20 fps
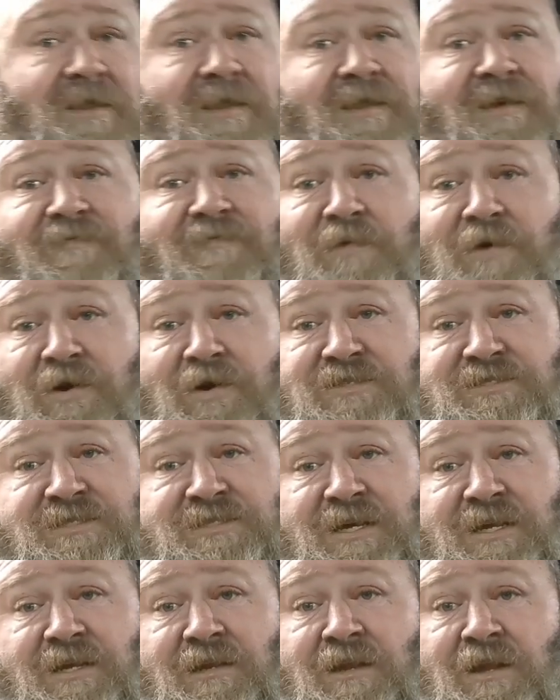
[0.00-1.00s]
the lift bars
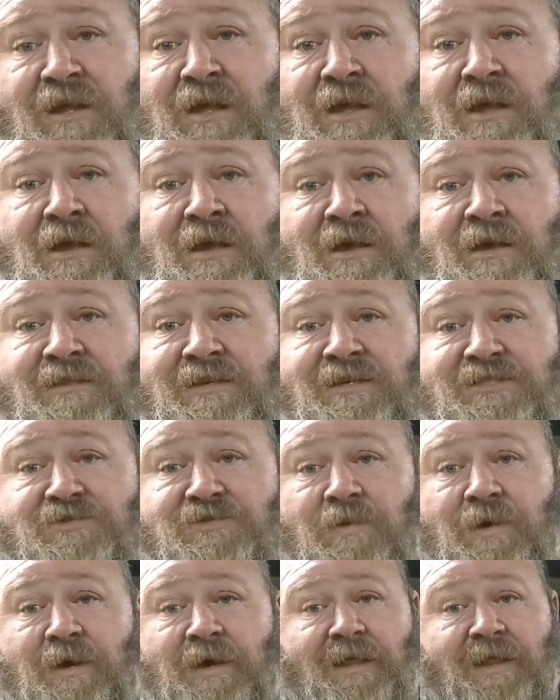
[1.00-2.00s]
done this
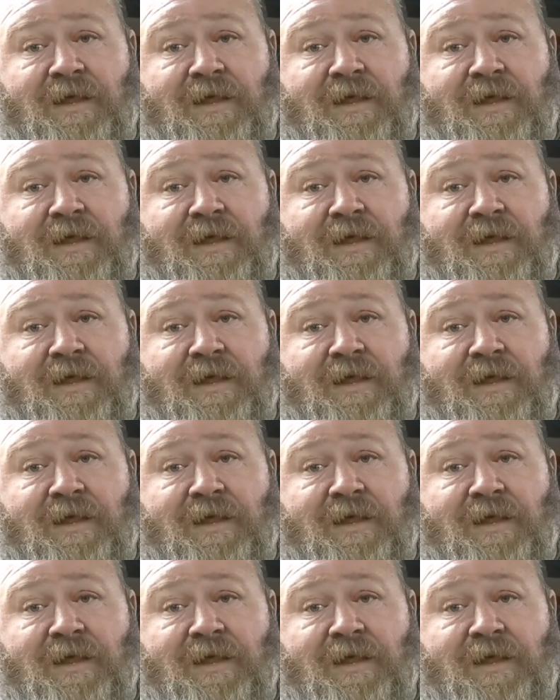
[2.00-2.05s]
week.